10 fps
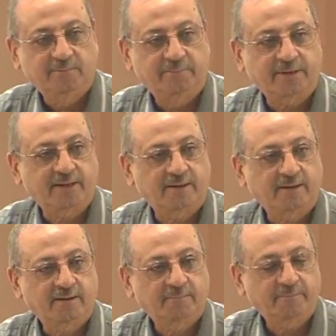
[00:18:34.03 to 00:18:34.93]
But
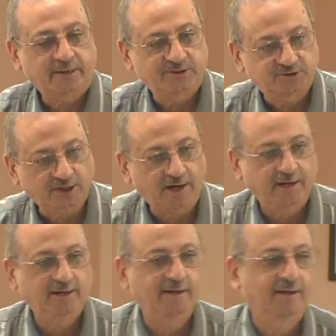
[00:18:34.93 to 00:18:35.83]
a
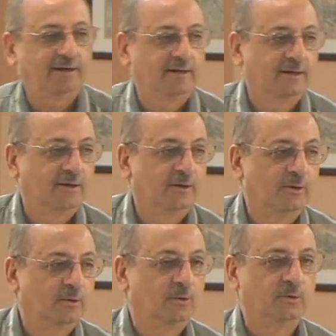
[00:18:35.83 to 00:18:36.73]
child
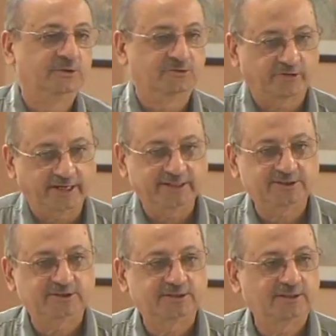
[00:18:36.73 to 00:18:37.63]
who is
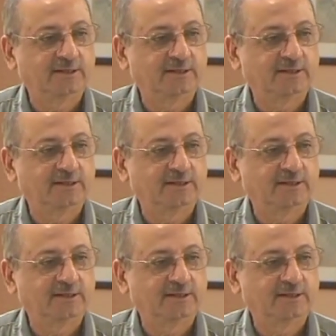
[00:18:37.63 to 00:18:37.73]
raised